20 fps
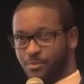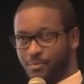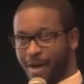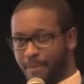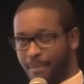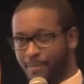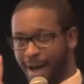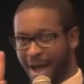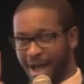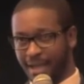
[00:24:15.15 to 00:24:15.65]

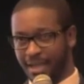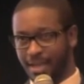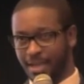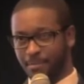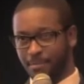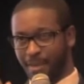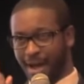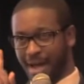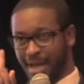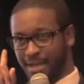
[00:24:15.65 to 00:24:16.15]
my
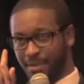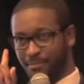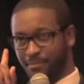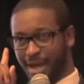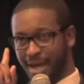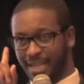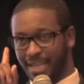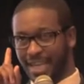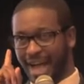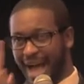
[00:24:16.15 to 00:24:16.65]

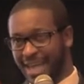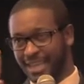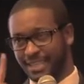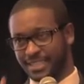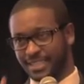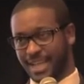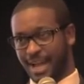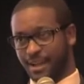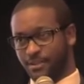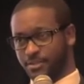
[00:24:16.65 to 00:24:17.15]

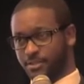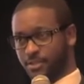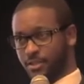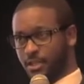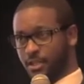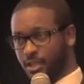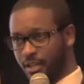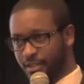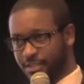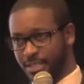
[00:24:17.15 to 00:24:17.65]
guidance counselor
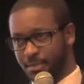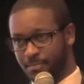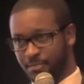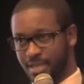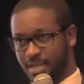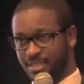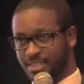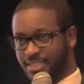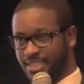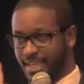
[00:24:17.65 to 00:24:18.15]
looked at
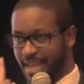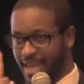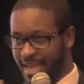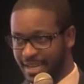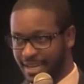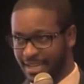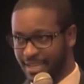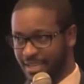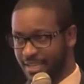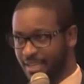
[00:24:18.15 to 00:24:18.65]
me and said,
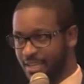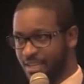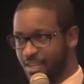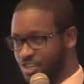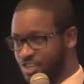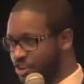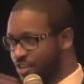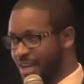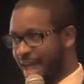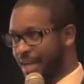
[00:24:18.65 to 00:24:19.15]
Eddie,
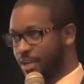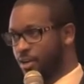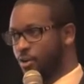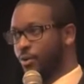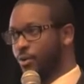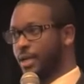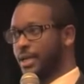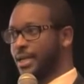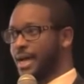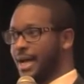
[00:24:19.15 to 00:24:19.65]
you're not
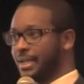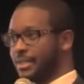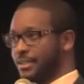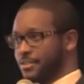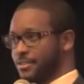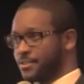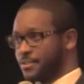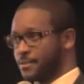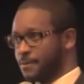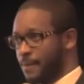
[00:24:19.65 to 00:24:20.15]
going to
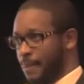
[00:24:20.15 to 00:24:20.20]
college.